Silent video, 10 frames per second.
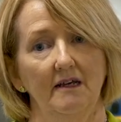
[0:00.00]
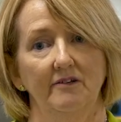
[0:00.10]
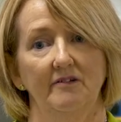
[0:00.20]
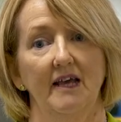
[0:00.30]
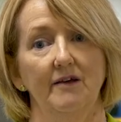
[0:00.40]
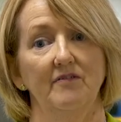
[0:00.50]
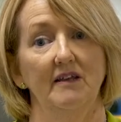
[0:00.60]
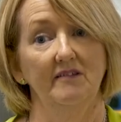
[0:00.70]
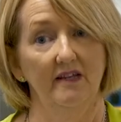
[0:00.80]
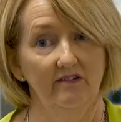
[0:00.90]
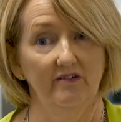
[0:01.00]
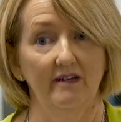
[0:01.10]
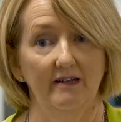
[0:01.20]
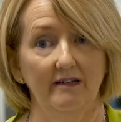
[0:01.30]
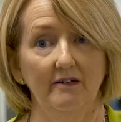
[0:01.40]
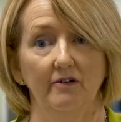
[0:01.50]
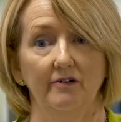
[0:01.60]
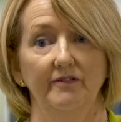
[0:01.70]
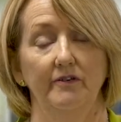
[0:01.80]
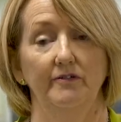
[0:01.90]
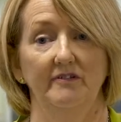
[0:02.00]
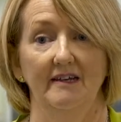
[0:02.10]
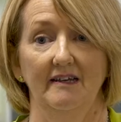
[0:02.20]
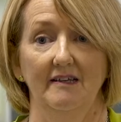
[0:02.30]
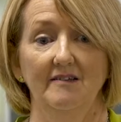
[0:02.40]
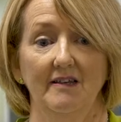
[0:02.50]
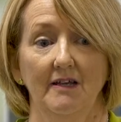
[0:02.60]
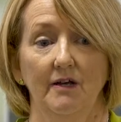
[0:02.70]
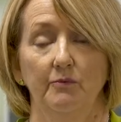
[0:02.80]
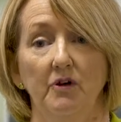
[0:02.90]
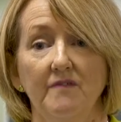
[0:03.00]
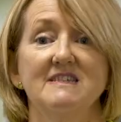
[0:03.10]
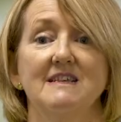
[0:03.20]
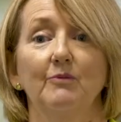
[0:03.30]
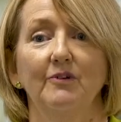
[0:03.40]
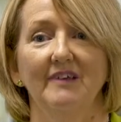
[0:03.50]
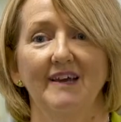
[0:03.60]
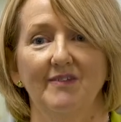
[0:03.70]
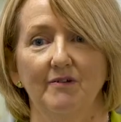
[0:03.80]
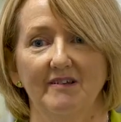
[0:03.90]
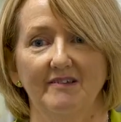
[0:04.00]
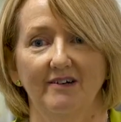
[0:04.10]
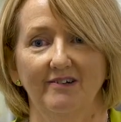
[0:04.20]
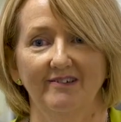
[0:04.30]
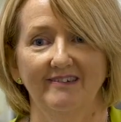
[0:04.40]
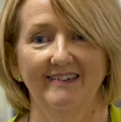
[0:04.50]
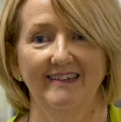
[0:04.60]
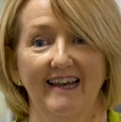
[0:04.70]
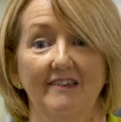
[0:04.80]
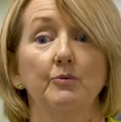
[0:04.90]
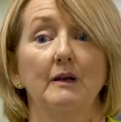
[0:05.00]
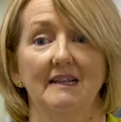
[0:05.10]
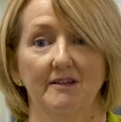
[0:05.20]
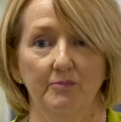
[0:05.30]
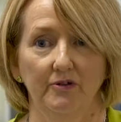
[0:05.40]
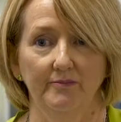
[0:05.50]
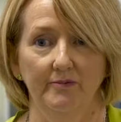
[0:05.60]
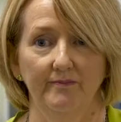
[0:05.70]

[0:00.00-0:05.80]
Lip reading: to have their tests done on those days would obviously want to have their results as quickly as possible.